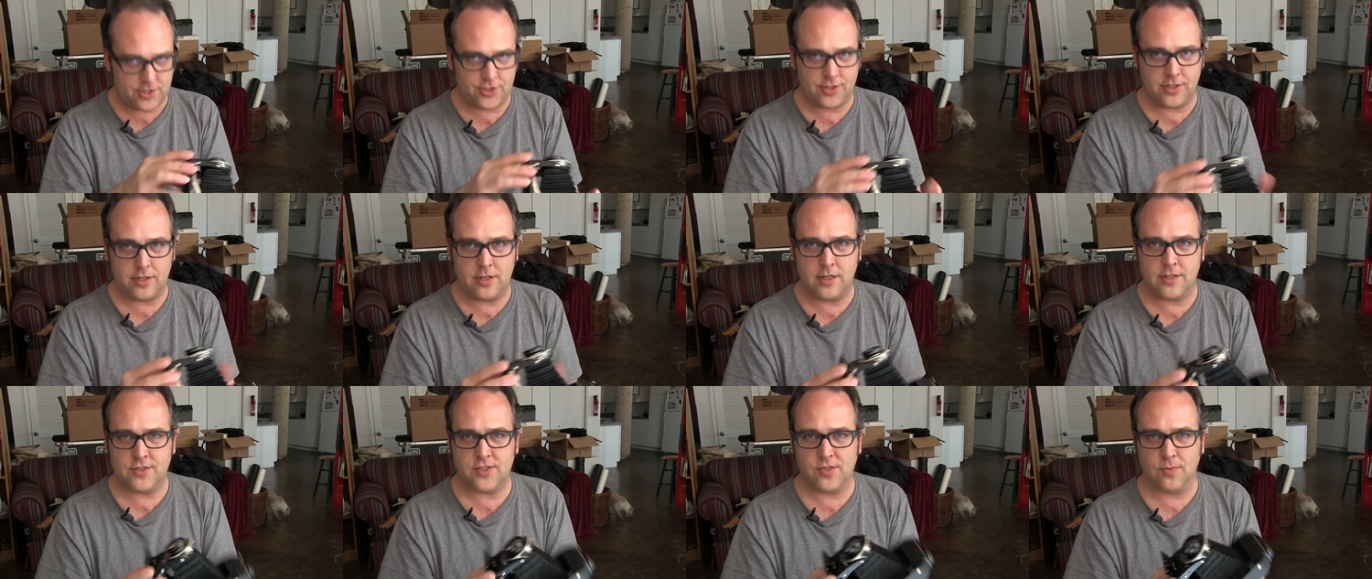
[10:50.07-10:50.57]
I
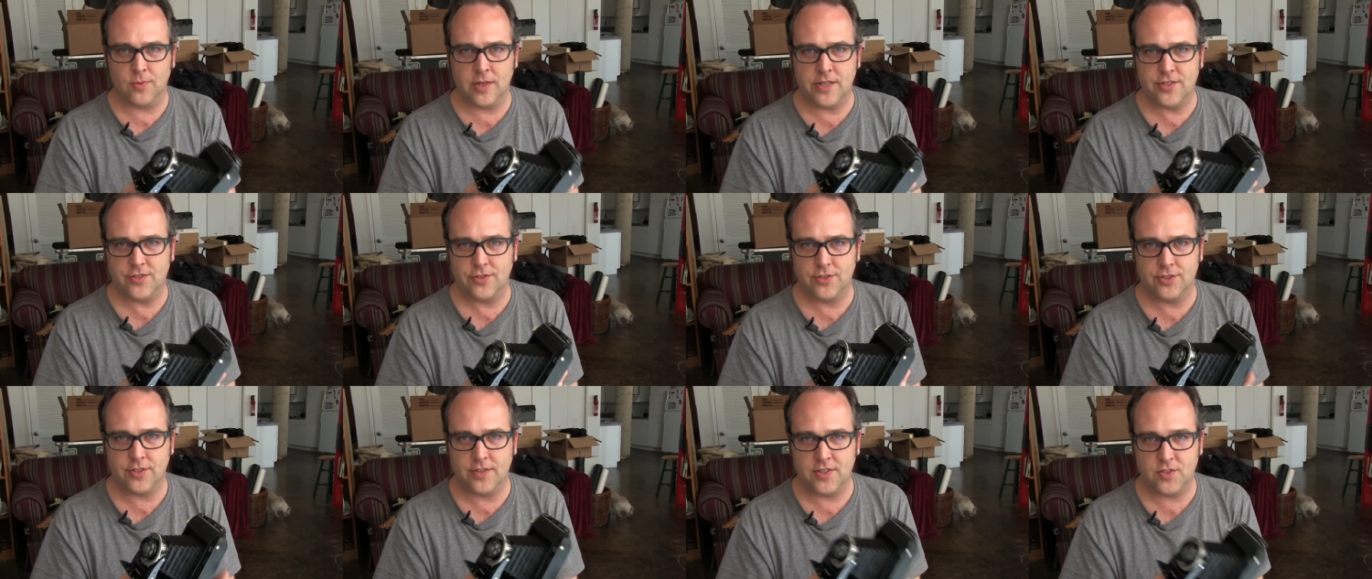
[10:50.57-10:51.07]
should have done some
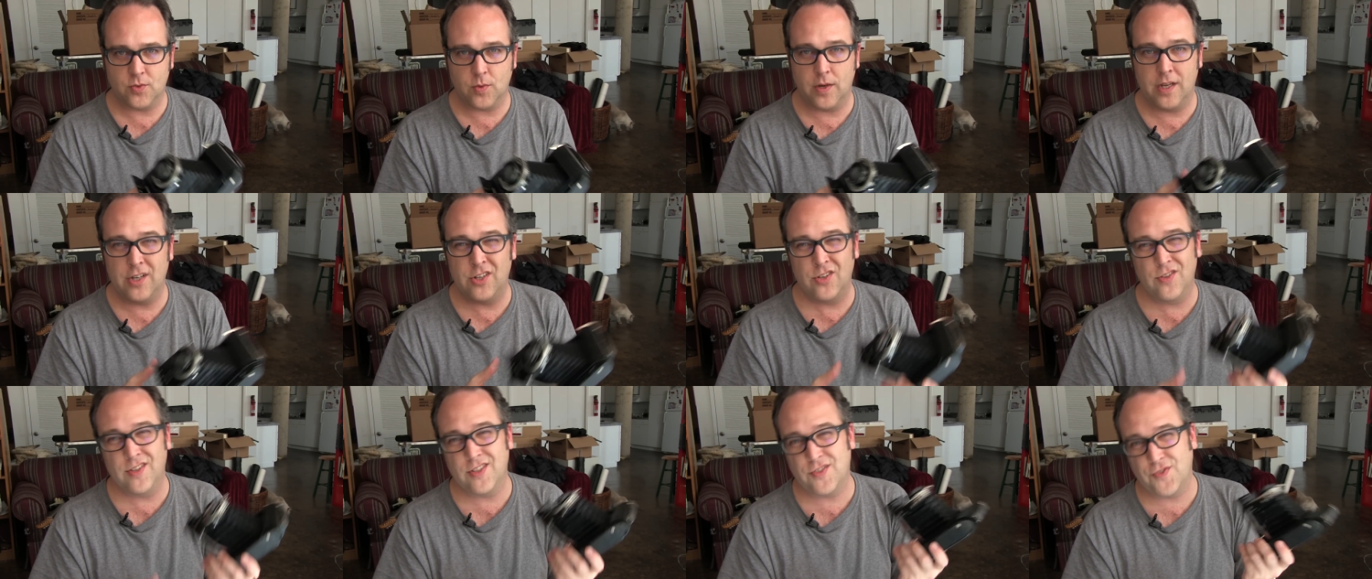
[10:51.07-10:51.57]
research on this. When
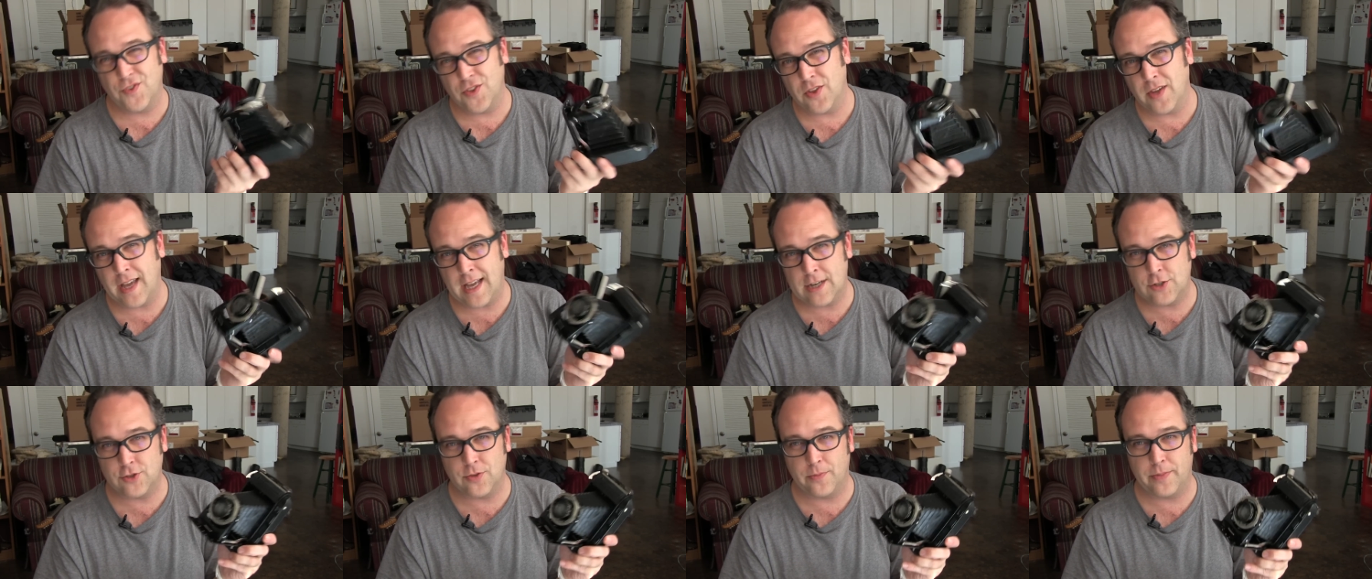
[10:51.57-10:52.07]
I do this for
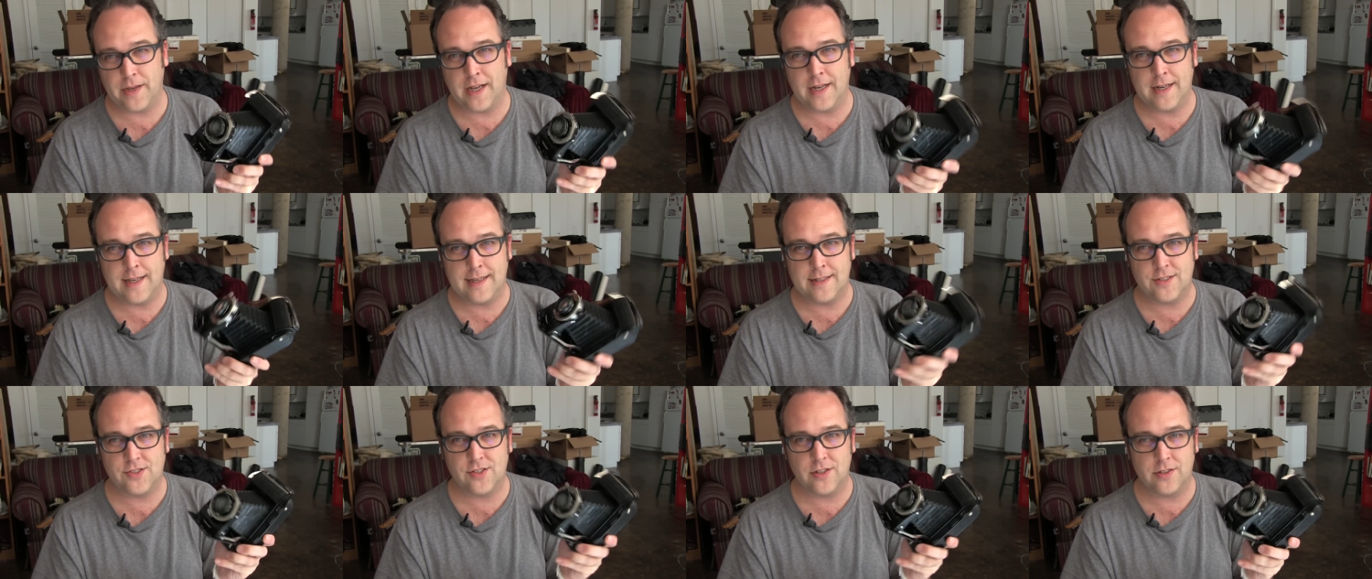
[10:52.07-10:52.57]
the actual
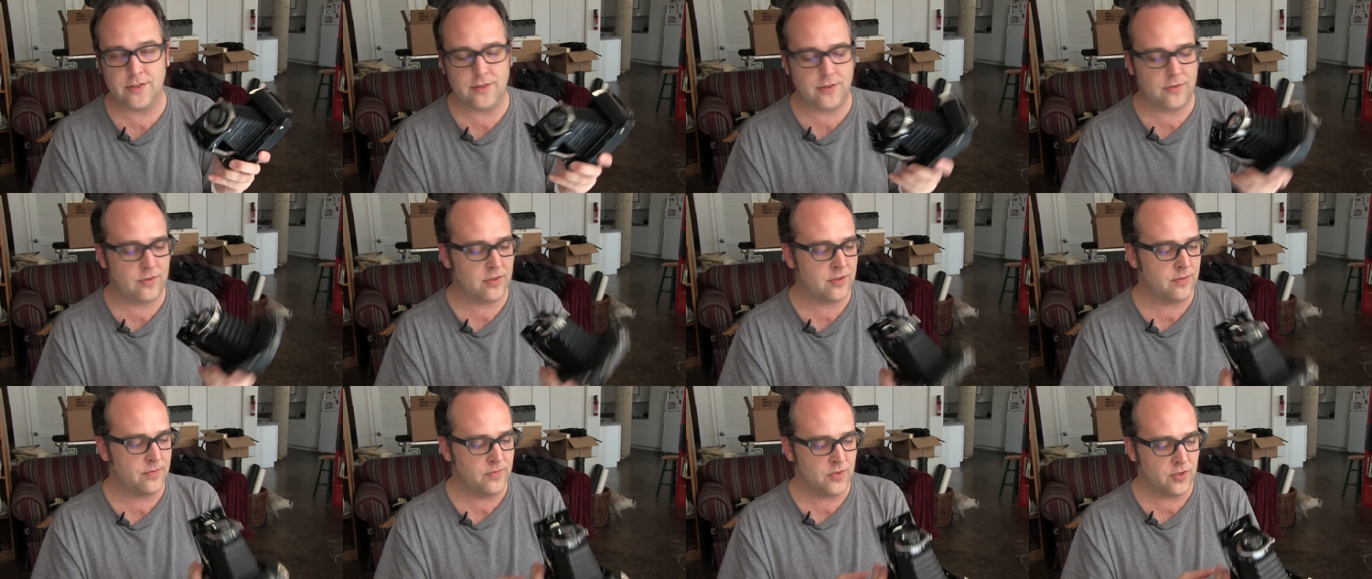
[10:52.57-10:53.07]
podcast, I'll do
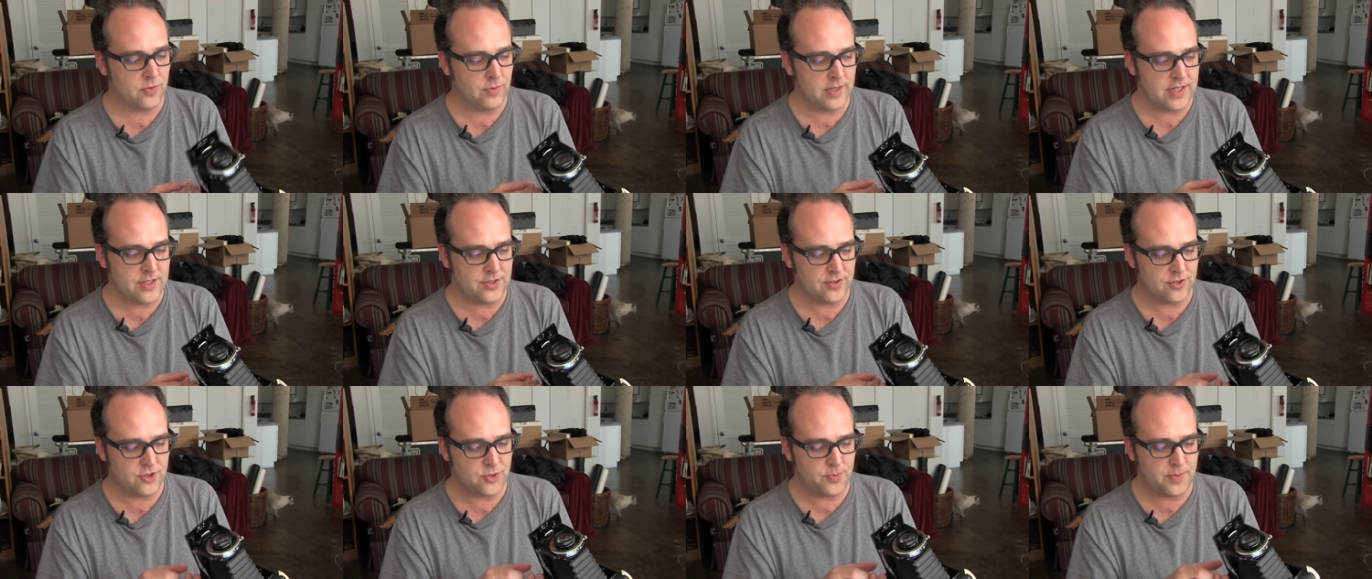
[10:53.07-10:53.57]
the, the
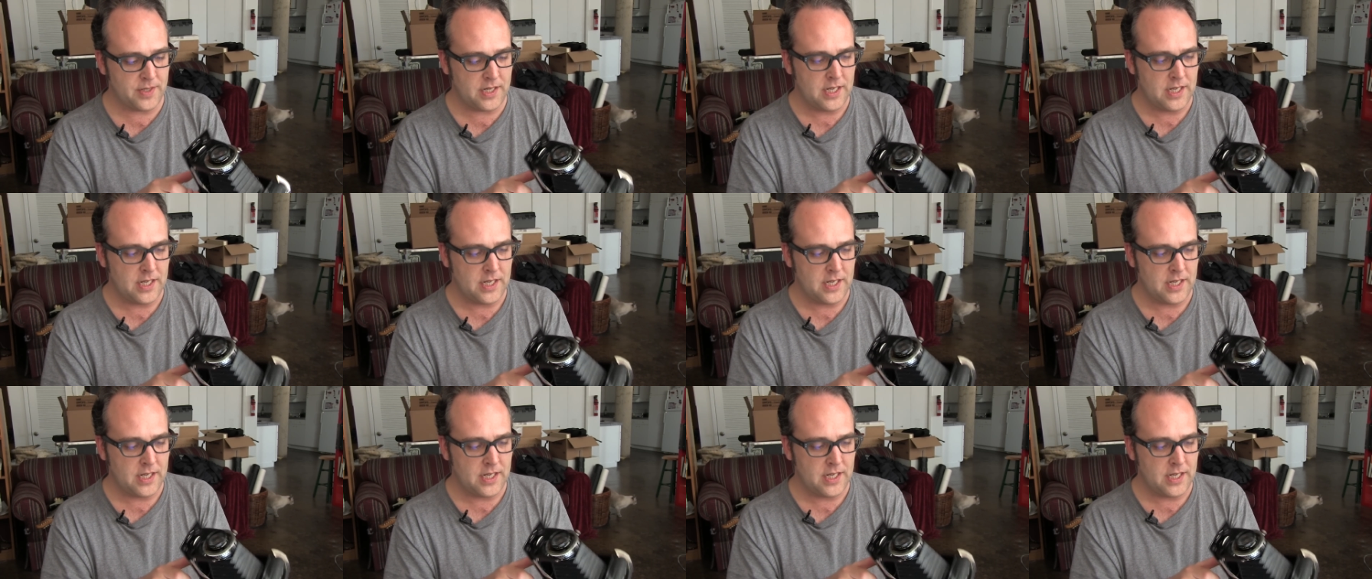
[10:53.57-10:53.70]
research.